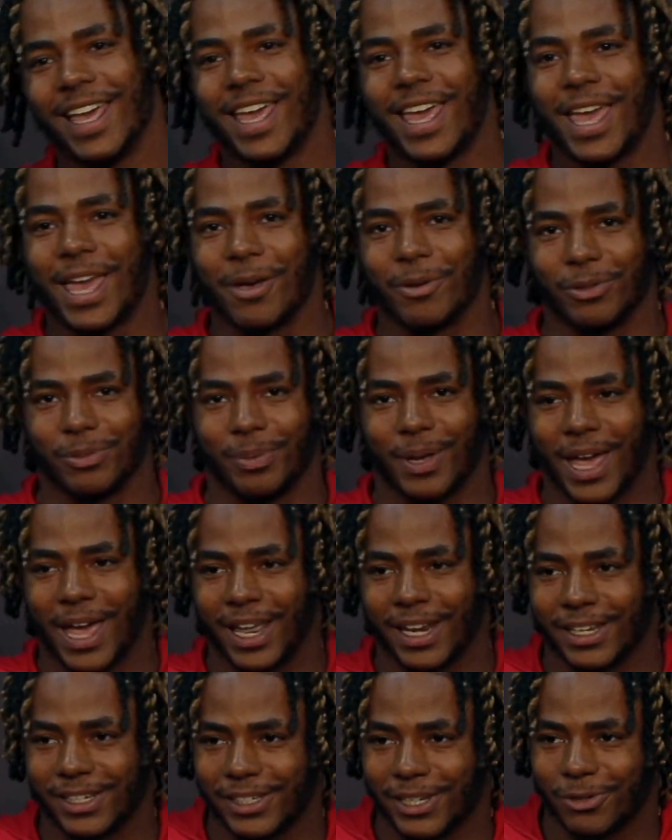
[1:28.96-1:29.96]
it was bad
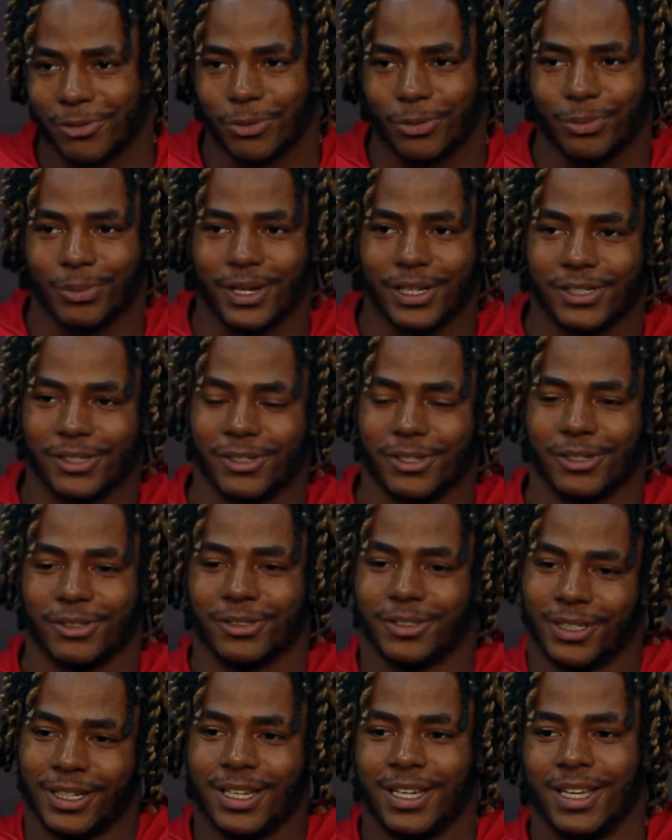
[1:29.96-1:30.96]
in general, but, you know,
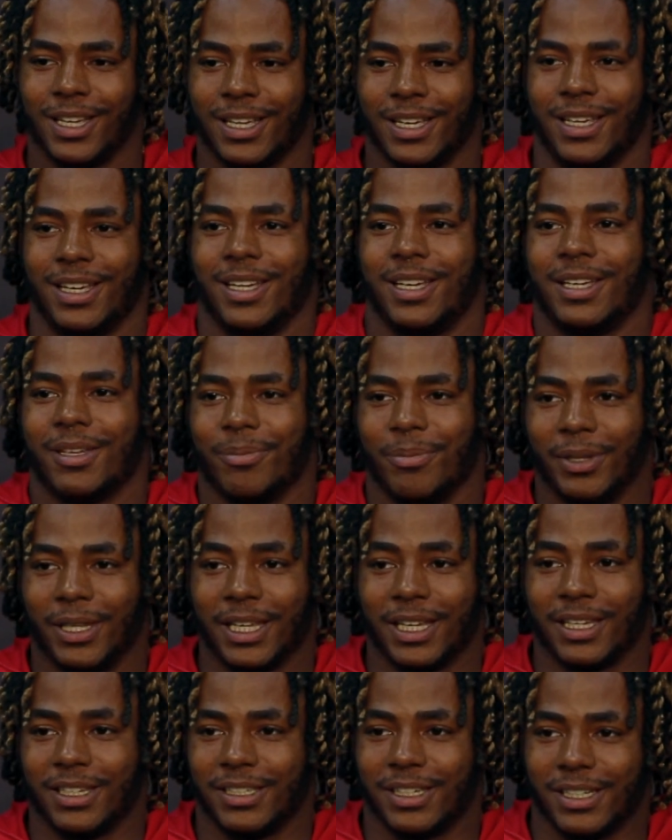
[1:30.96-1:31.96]

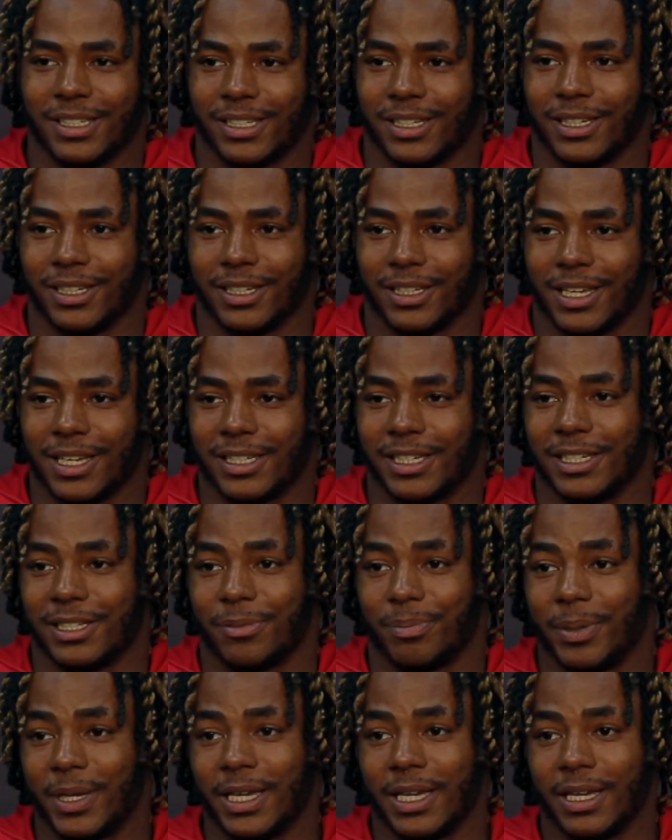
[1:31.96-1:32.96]
Malik is just it's his
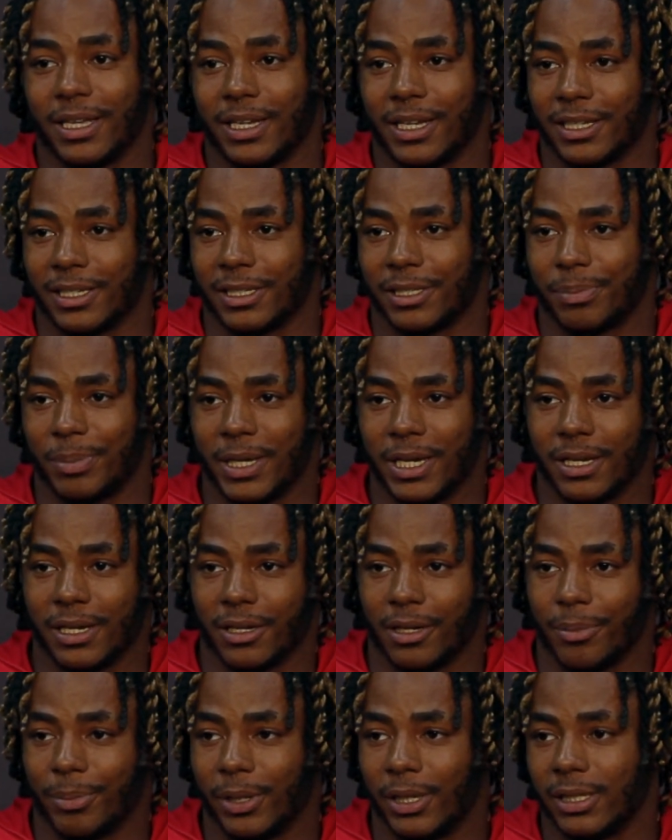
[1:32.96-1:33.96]
speed. His speed and
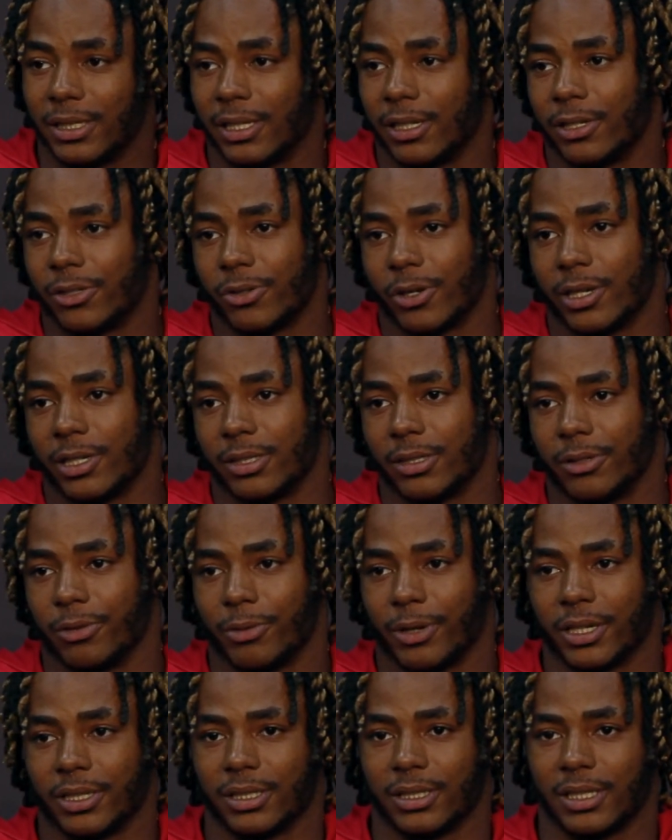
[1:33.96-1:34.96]
ability to change
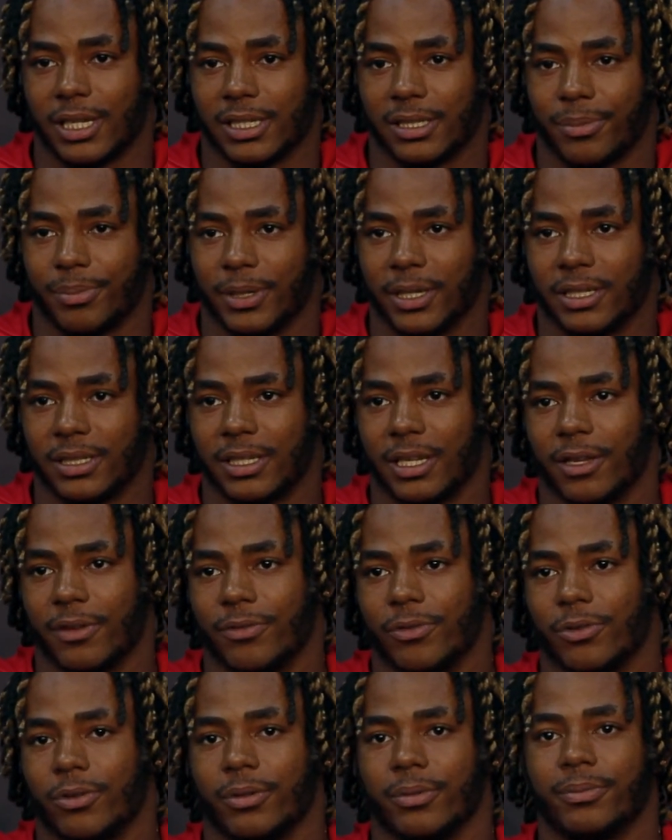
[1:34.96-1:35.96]
directions, that's the biggest thing
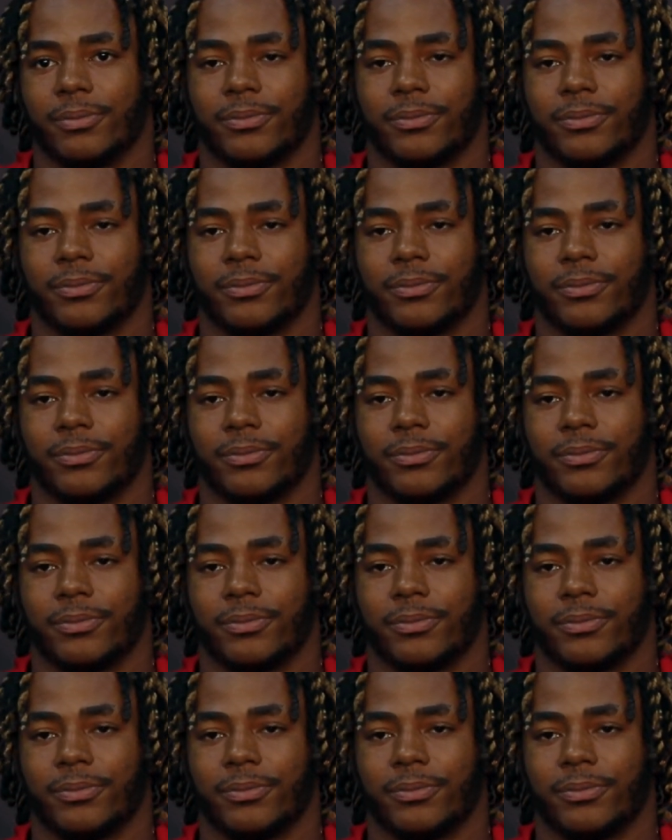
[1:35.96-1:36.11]
for him.